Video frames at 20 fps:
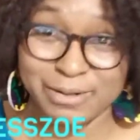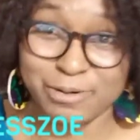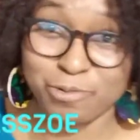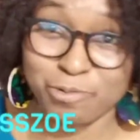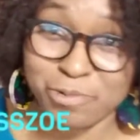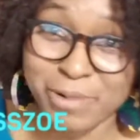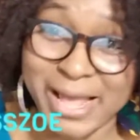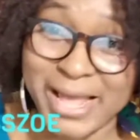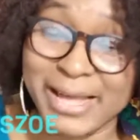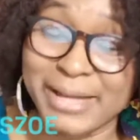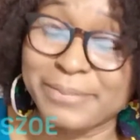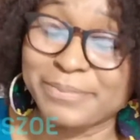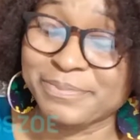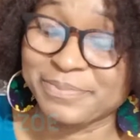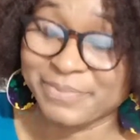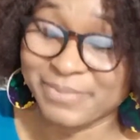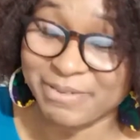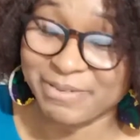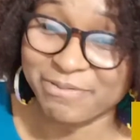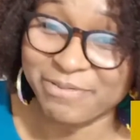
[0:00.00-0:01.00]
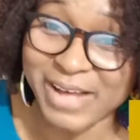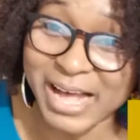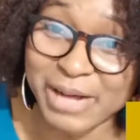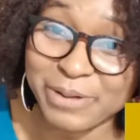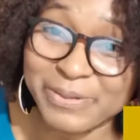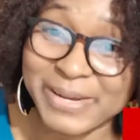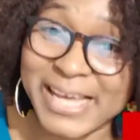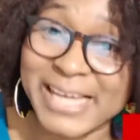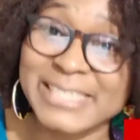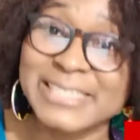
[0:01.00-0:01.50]

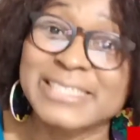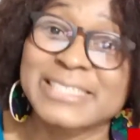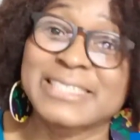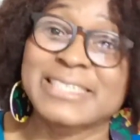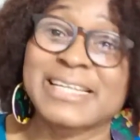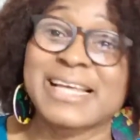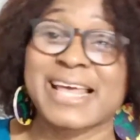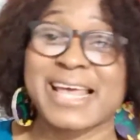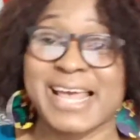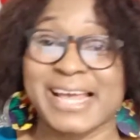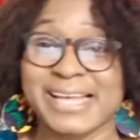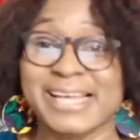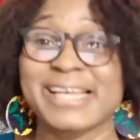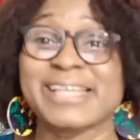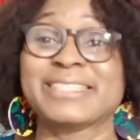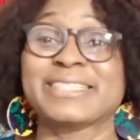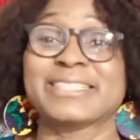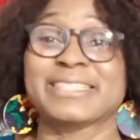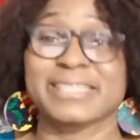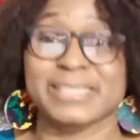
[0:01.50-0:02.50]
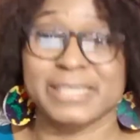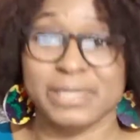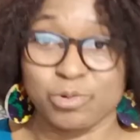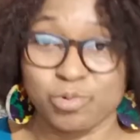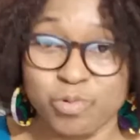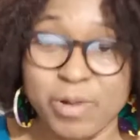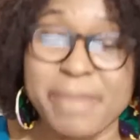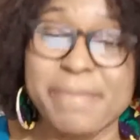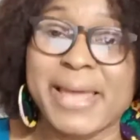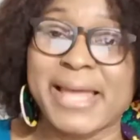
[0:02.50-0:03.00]
Violence Against
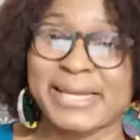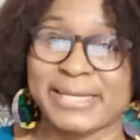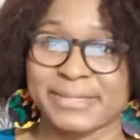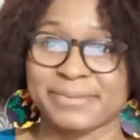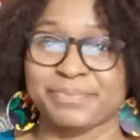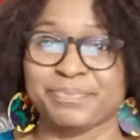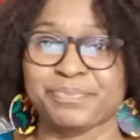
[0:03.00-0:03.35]
Women.